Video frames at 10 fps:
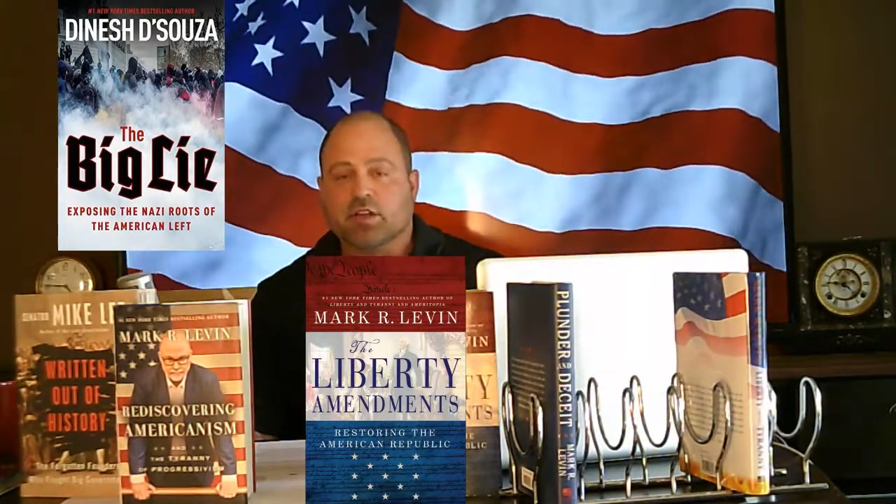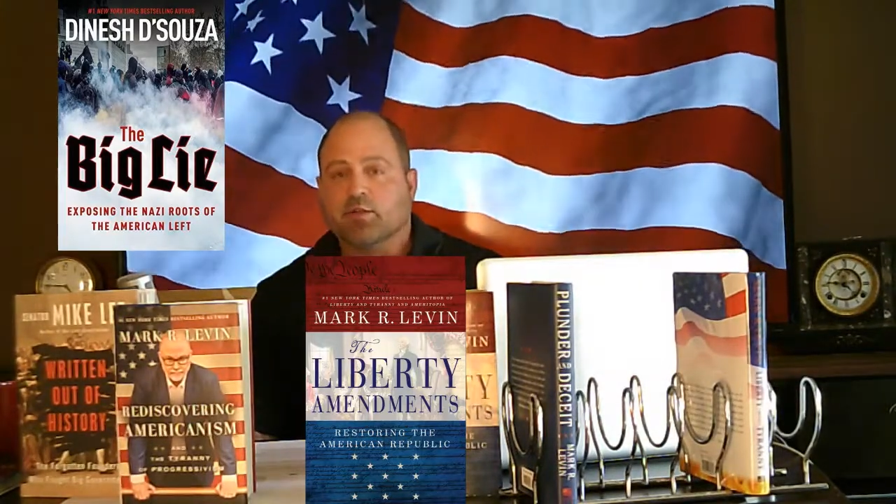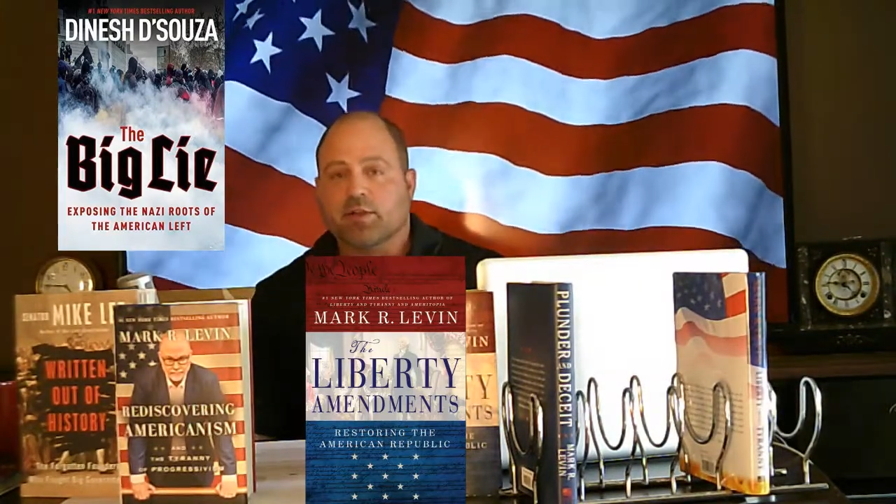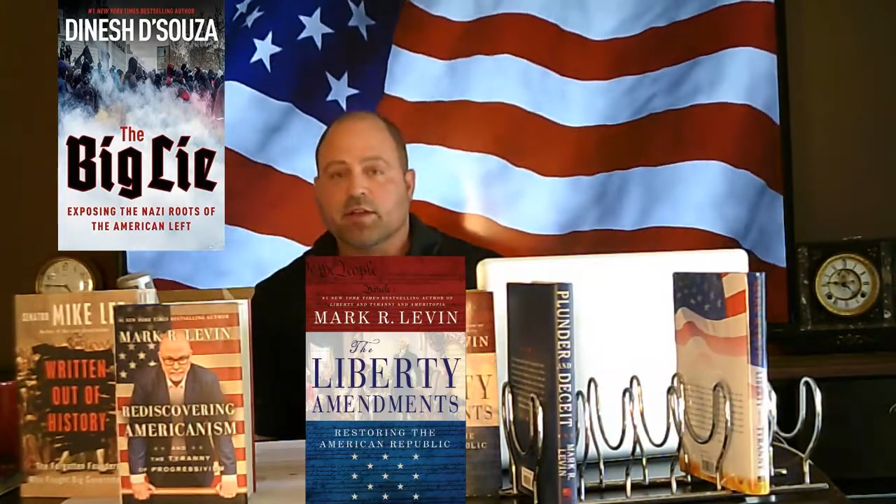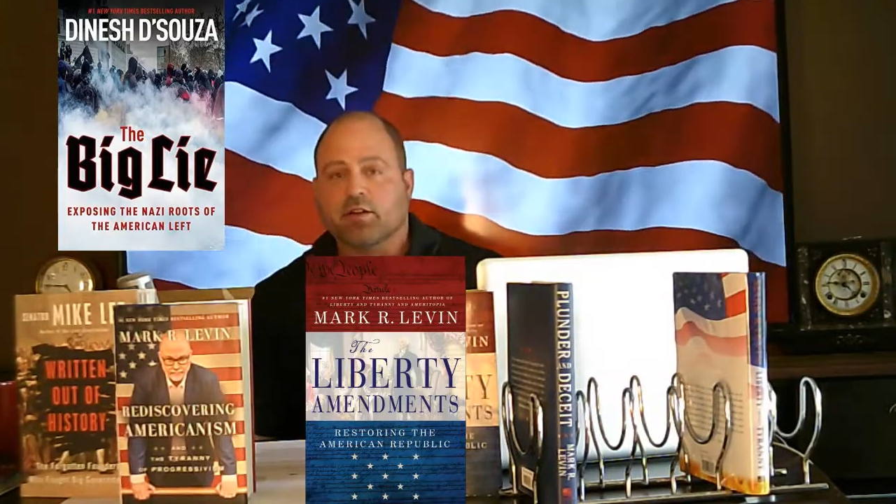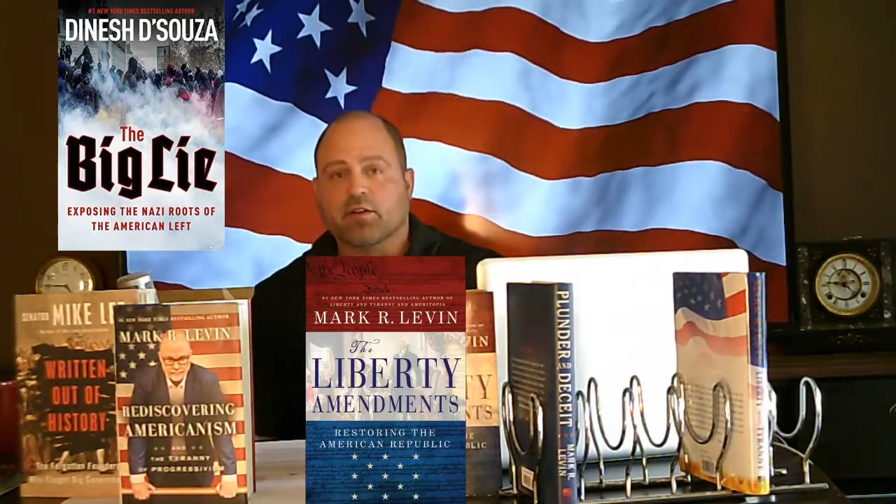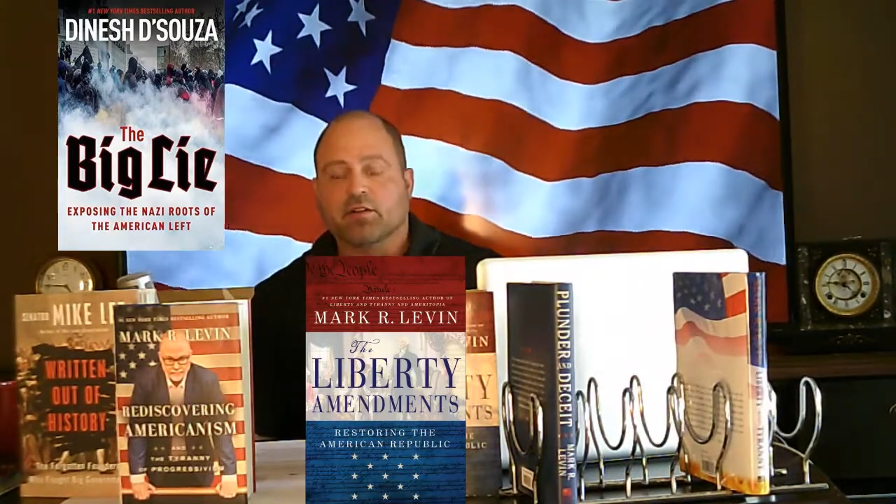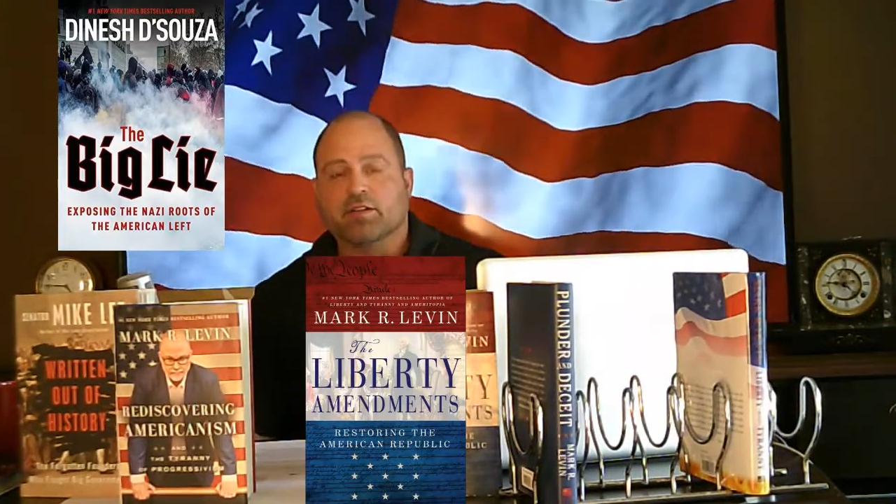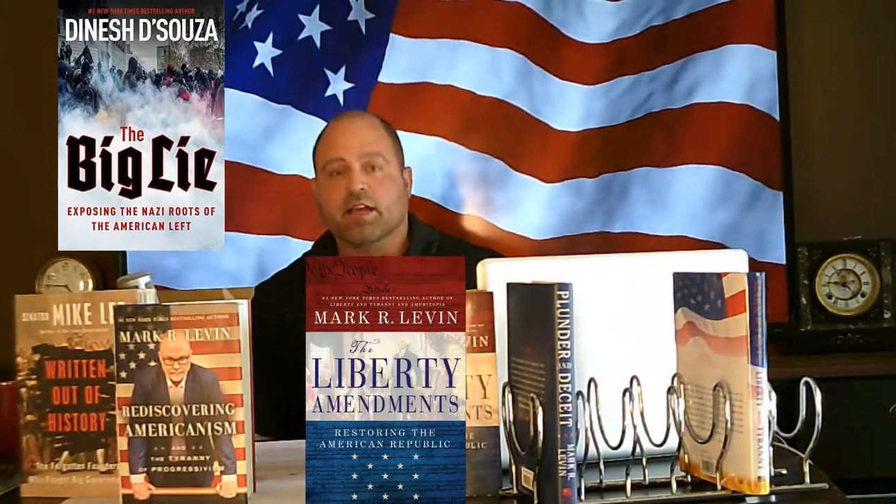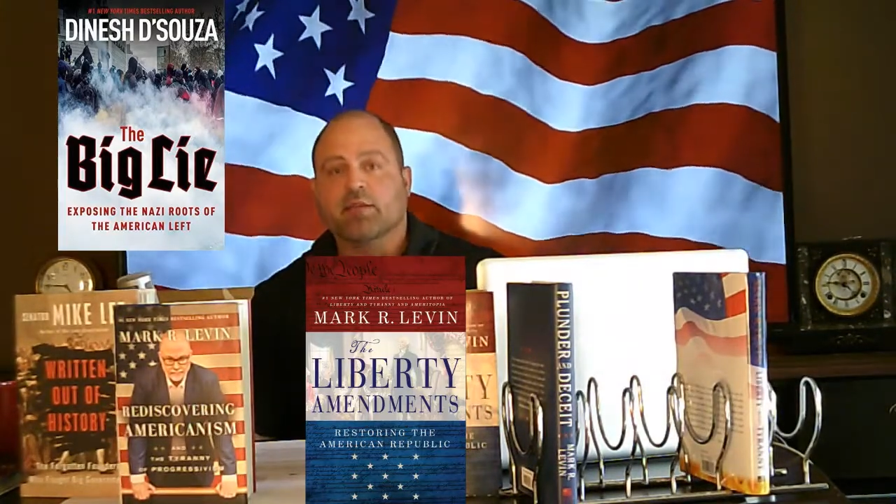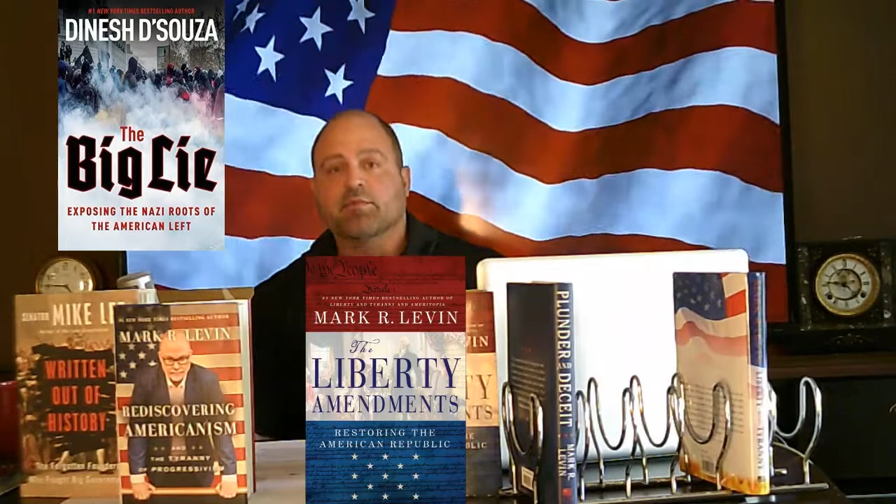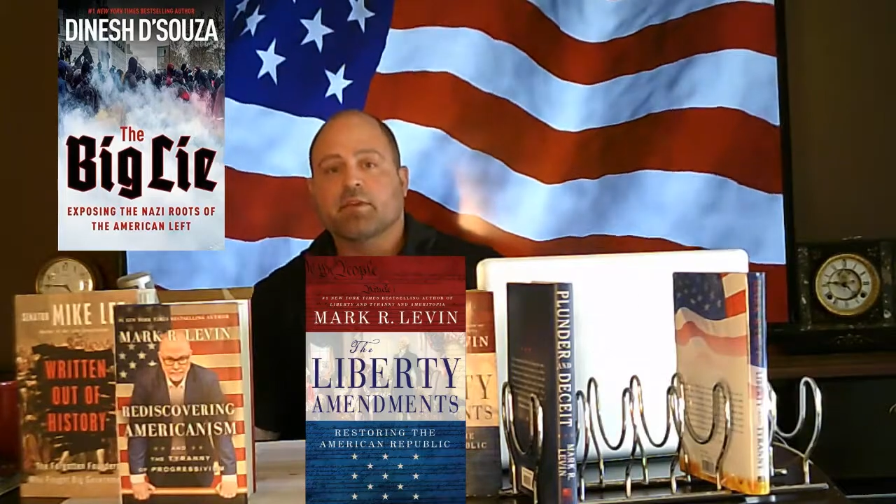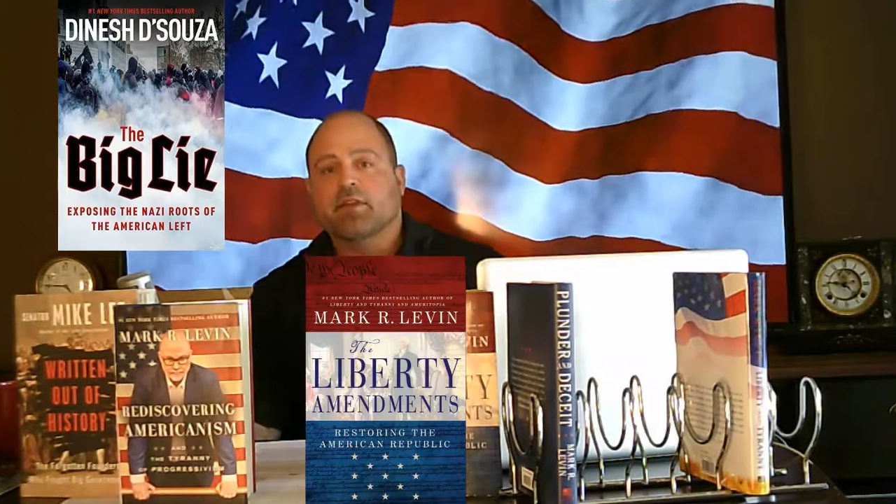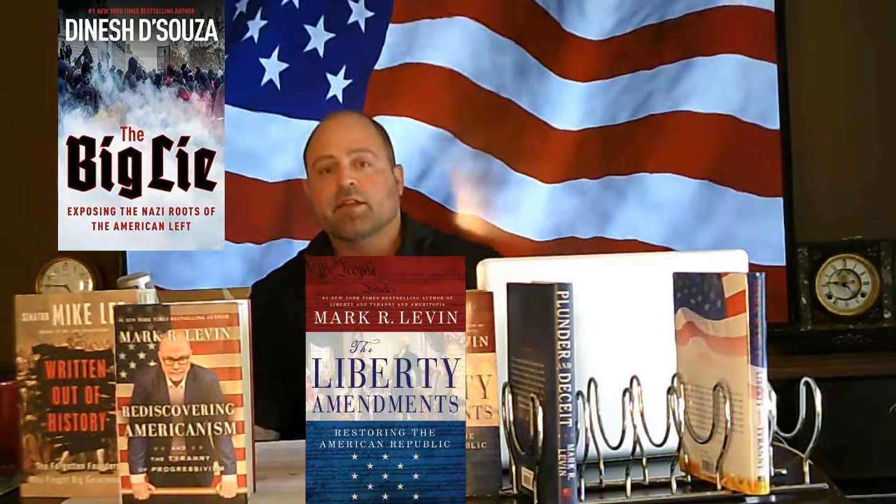like we hear all the time,